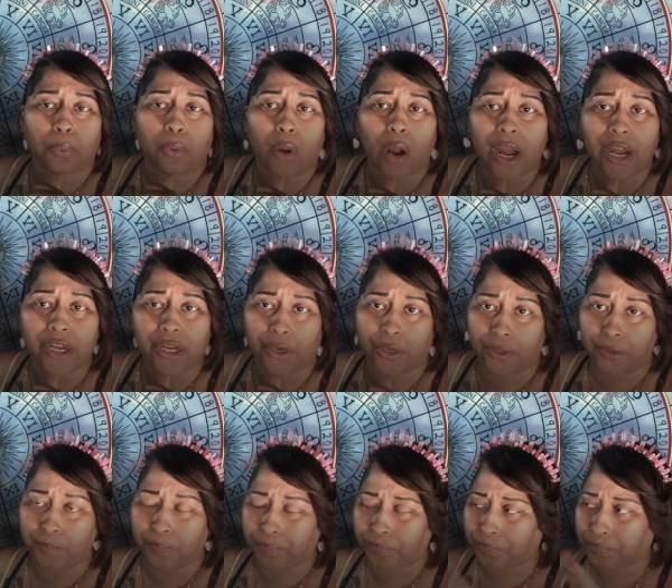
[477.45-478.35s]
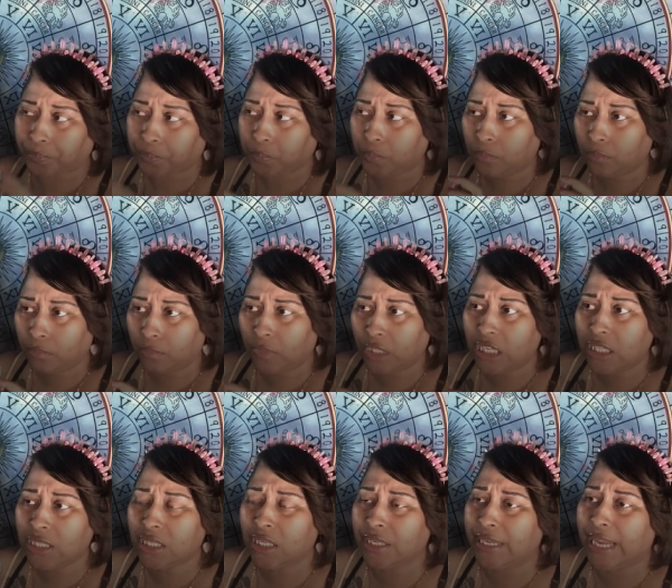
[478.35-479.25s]
prior
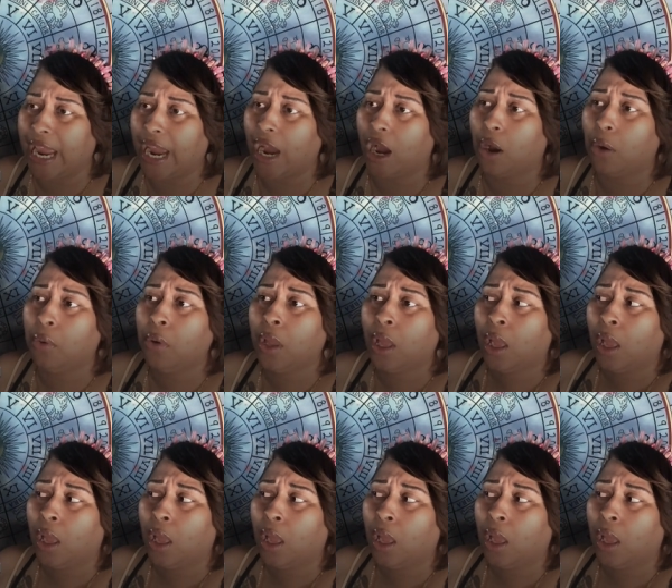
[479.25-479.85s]
to now.